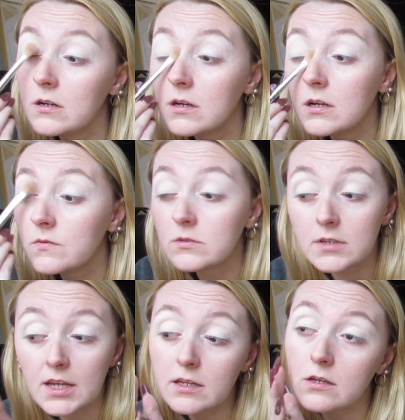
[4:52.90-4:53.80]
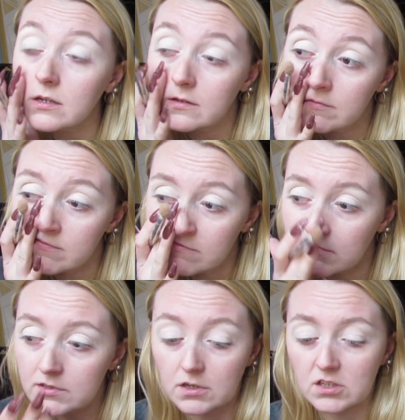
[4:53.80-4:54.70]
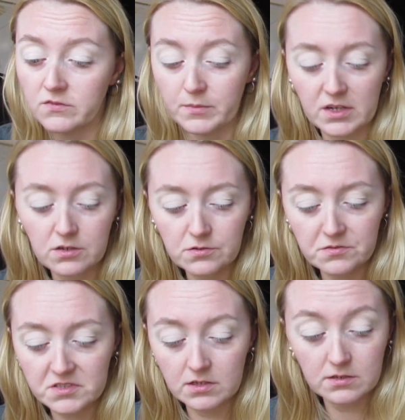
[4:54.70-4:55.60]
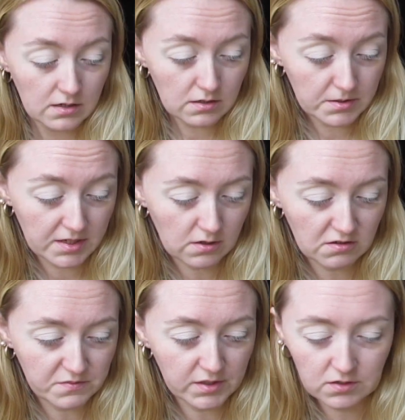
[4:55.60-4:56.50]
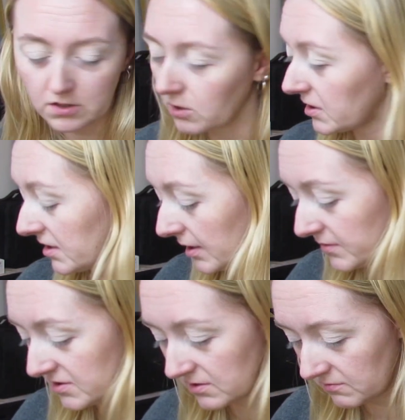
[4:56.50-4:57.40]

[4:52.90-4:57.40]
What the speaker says: I will take it. It's all over my nose. Oh, that hurts my little heart with that one.